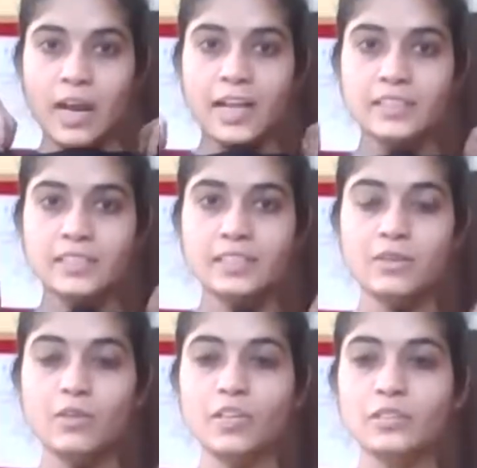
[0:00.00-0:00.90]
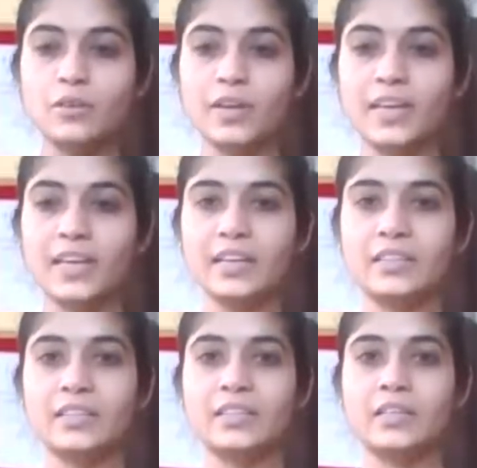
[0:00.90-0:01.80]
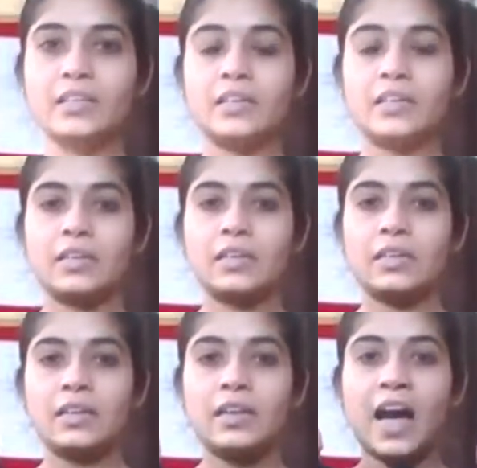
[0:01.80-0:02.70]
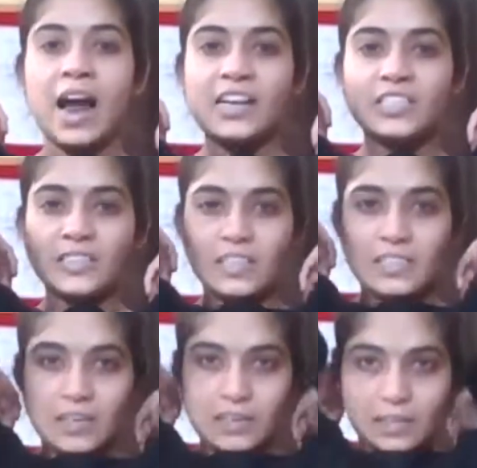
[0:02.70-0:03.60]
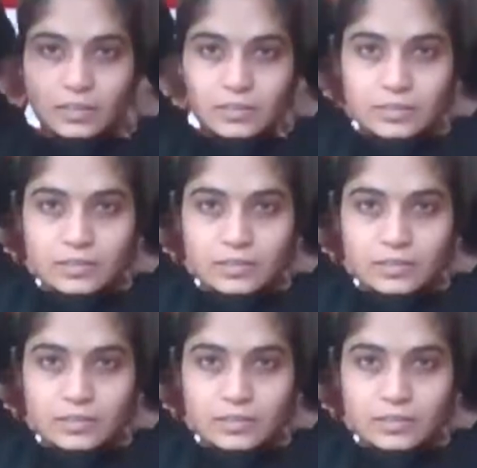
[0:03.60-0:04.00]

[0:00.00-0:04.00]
and slowly, slowly enlarging the circle.